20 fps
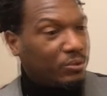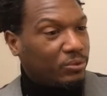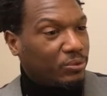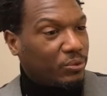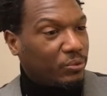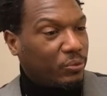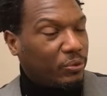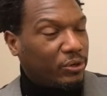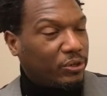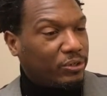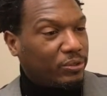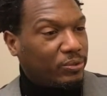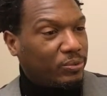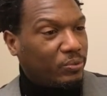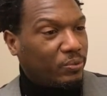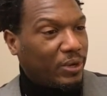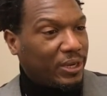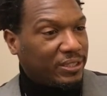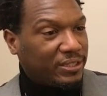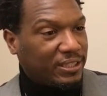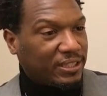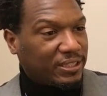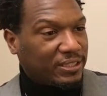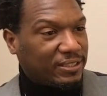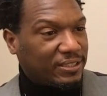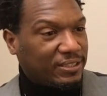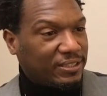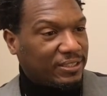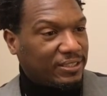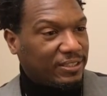the word
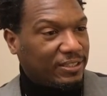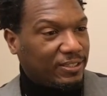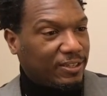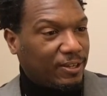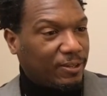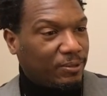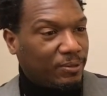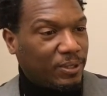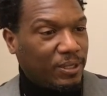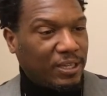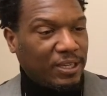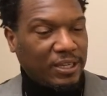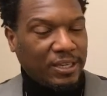wellness, you know?